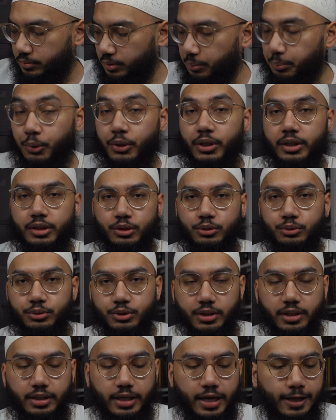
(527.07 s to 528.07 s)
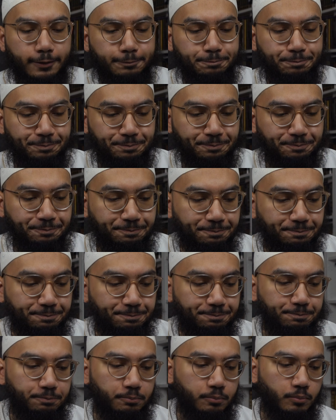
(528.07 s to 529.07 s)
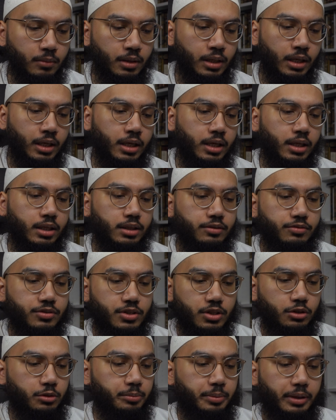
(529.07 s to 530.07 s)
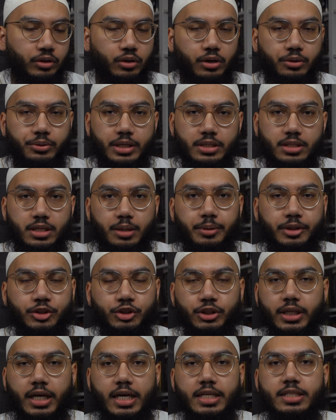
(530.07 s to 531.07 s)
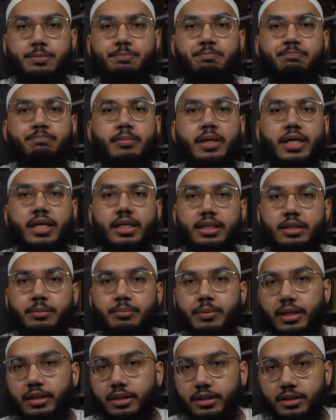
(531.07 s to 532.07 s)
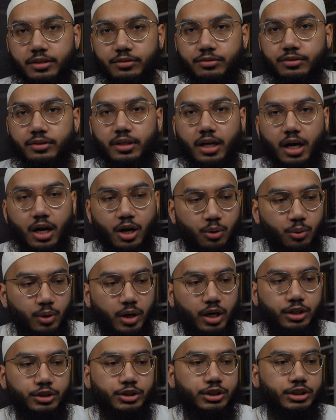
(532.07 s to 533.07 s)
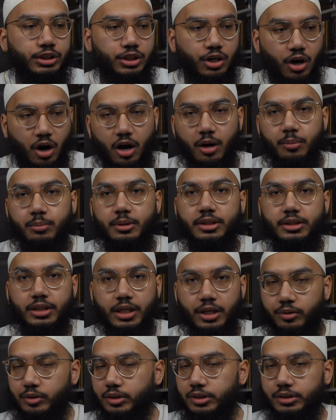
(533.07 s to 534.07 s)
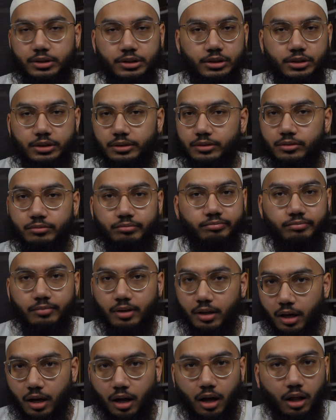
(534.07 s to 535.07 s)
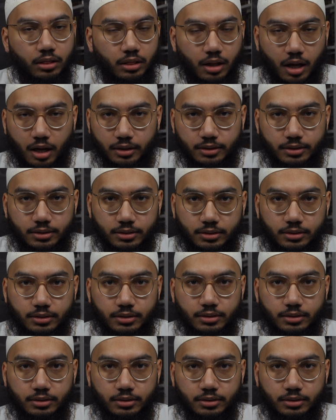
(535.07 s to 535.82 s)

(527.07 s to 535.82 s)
prelude to that, Tafsir al-Baydawi, as I mentioned, has many, many different hawashi, commentaries, just a lot,